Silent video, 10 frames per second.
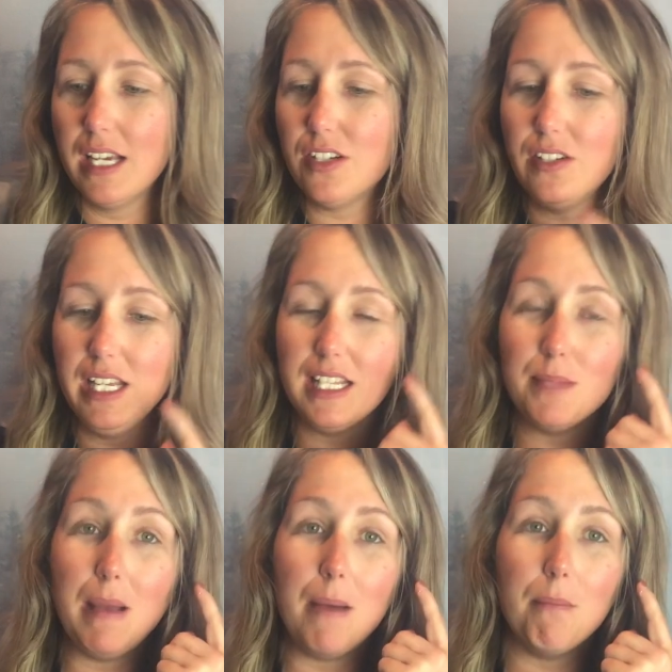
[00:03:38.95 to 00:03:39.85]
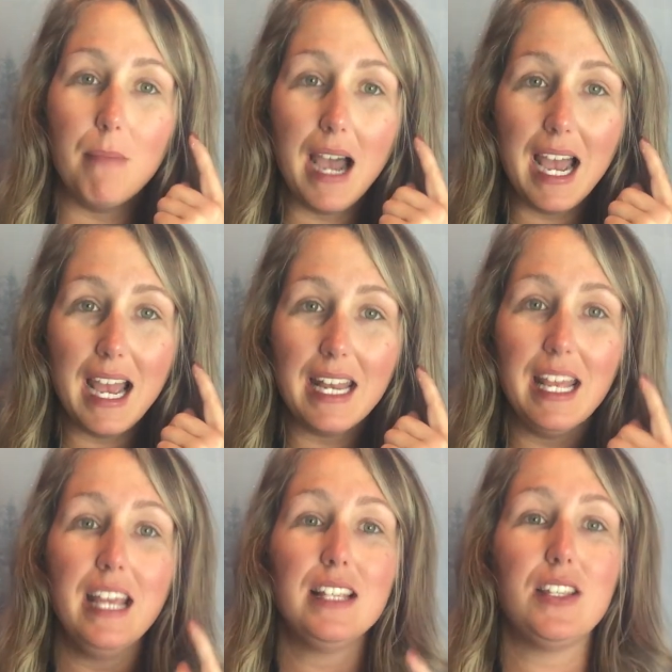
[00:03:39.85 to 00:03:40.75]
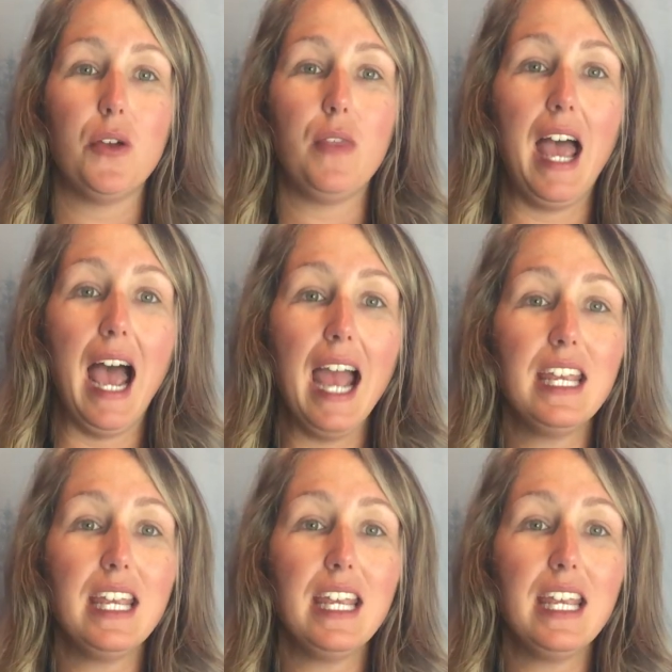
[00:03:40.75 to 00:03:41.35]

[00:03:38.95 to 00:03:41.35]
cleanse my mind so that I